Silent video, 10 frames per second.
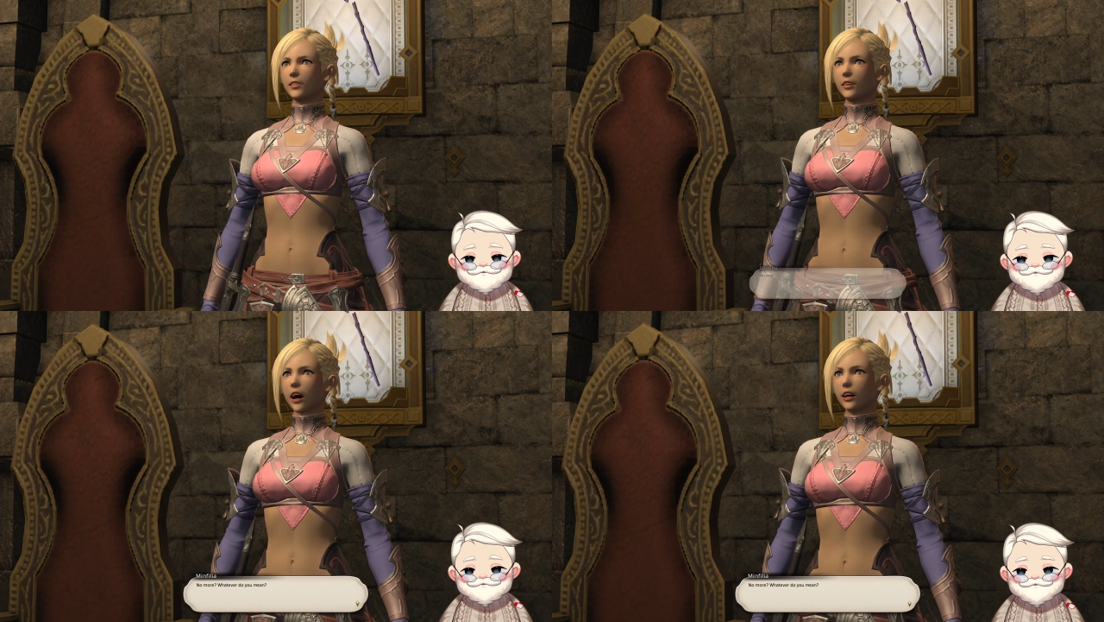
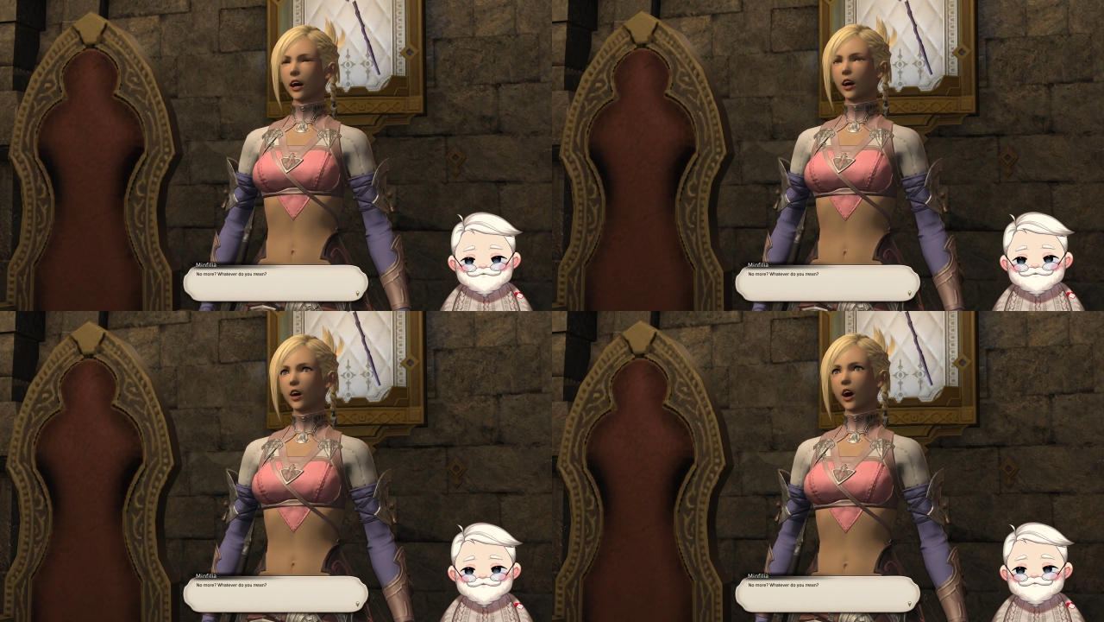
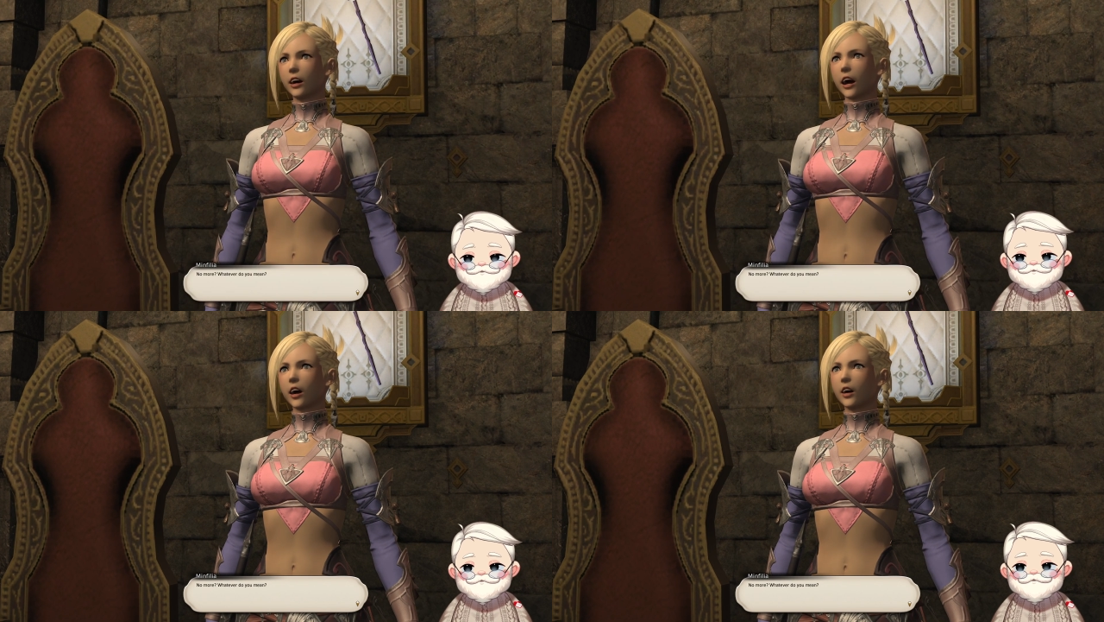Speaker 1: No
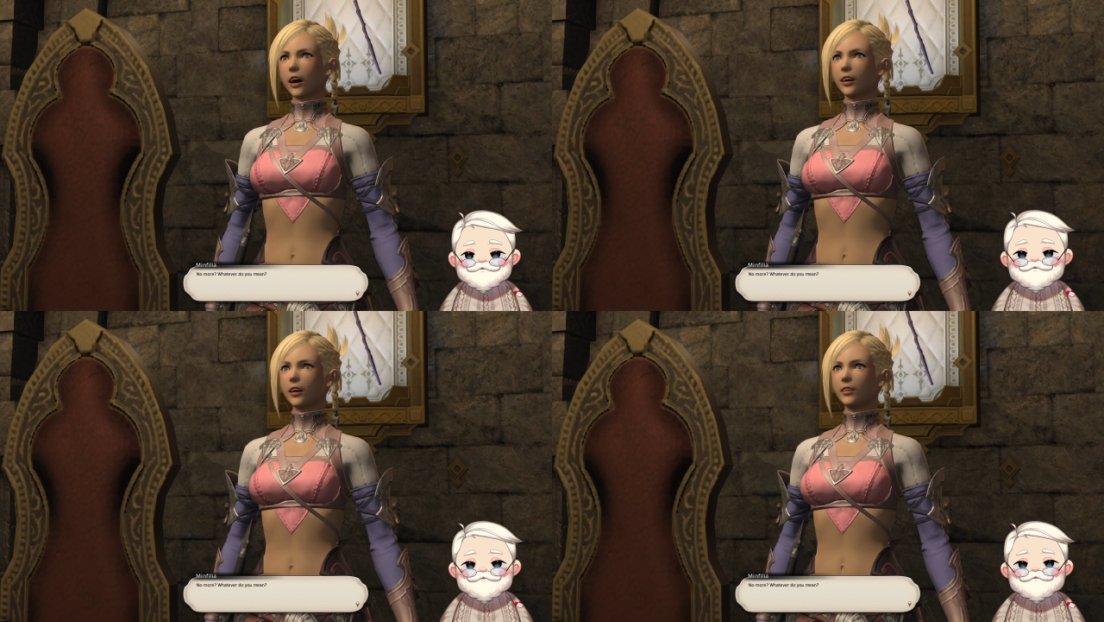more?
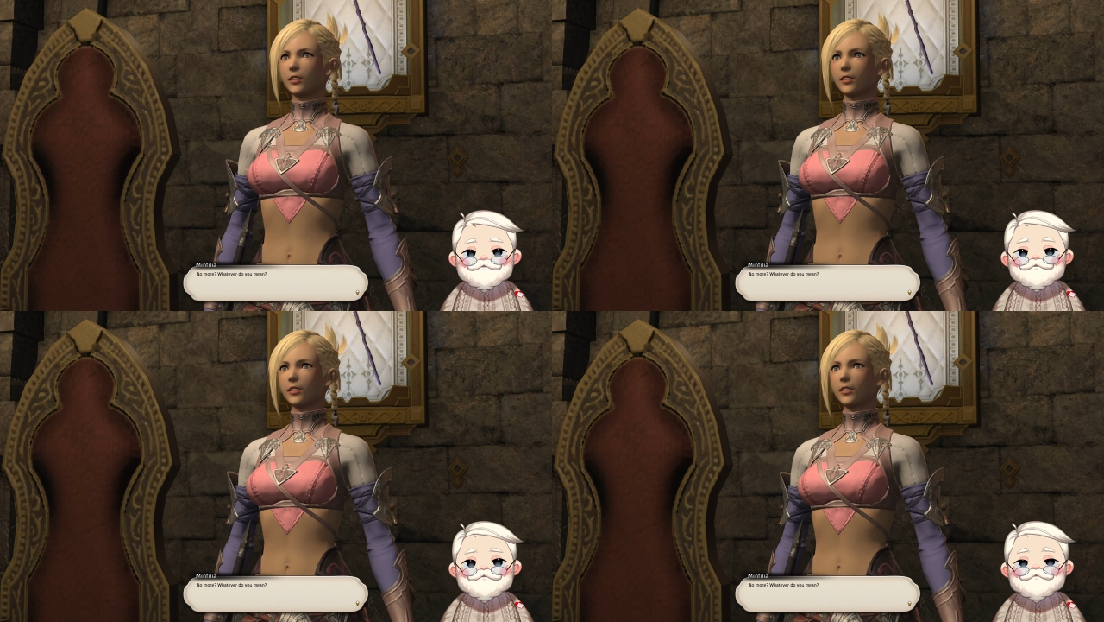
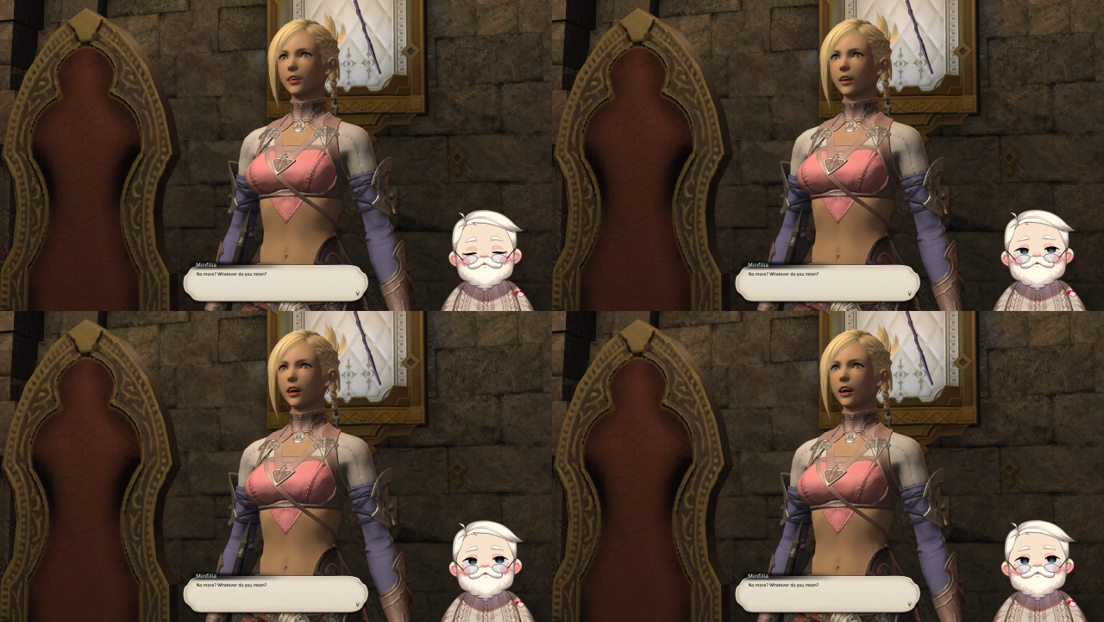
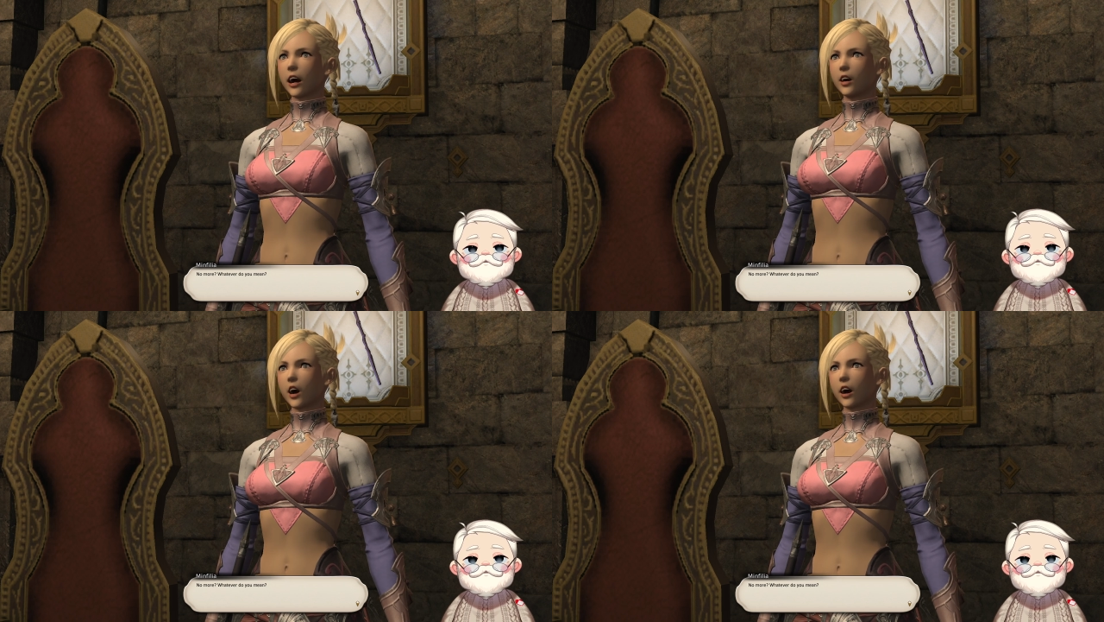Whatever
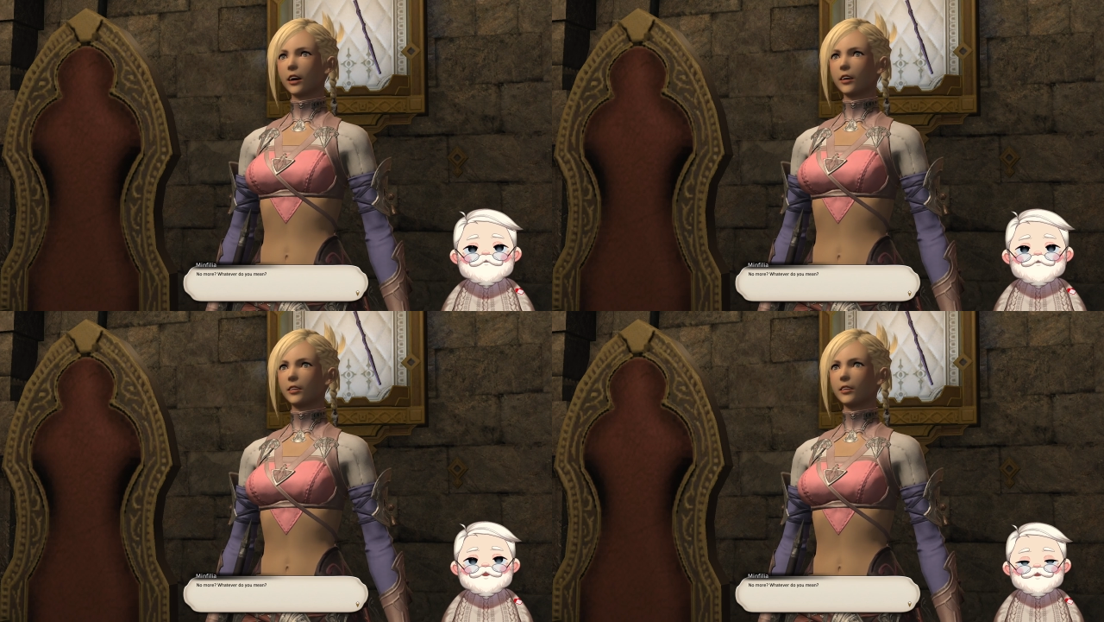do you
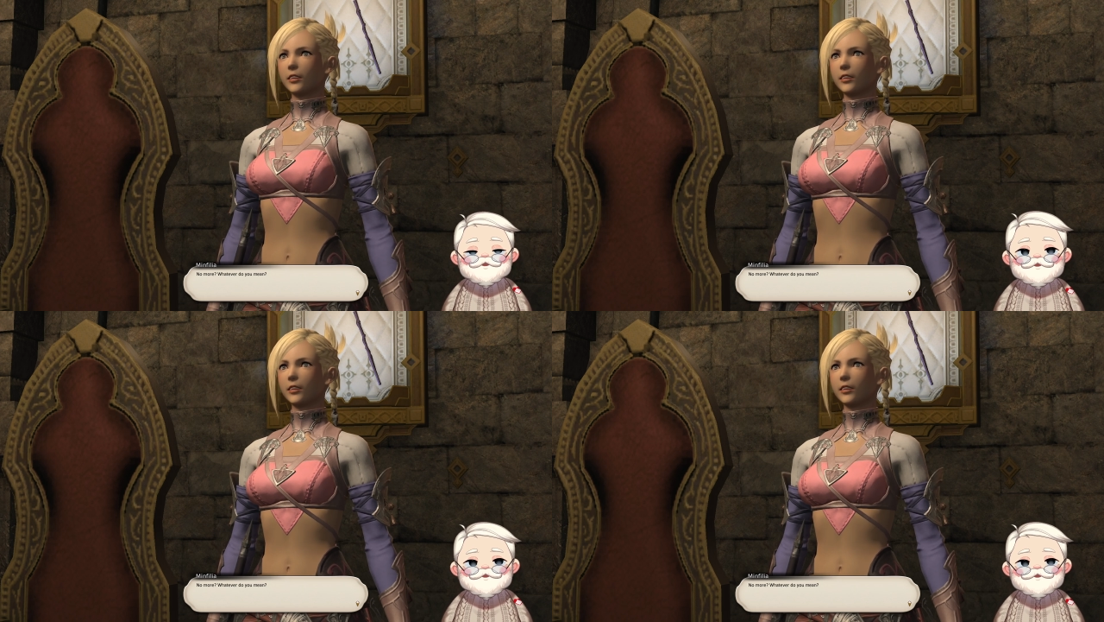mean?